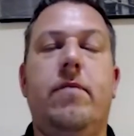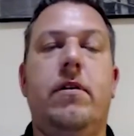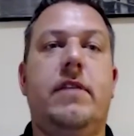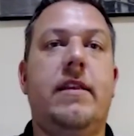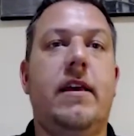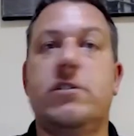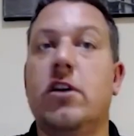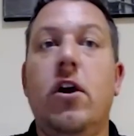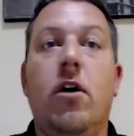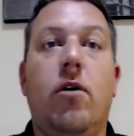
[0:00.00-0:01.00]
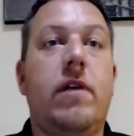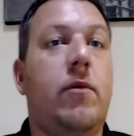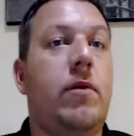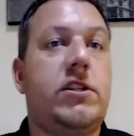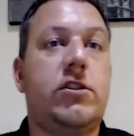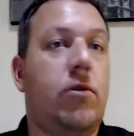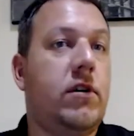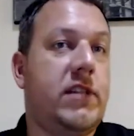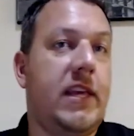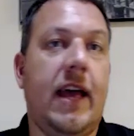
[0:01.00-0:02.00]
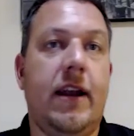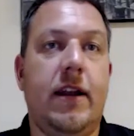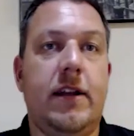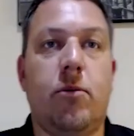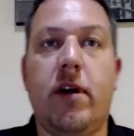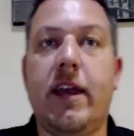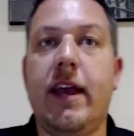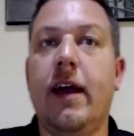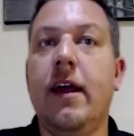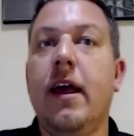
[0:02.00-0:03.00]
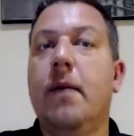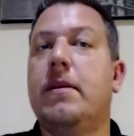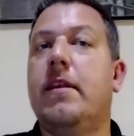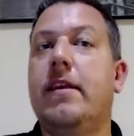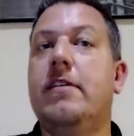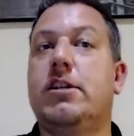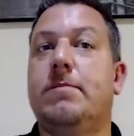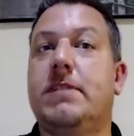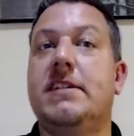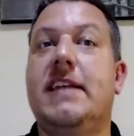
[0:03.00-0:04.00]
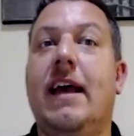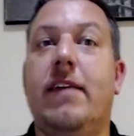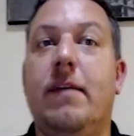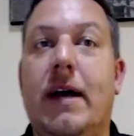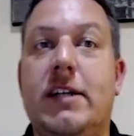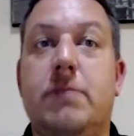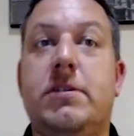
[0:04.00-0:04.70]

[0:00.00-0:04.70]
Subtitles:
details, or even what stores the candidates are working at, but the dealerships can see how they match up.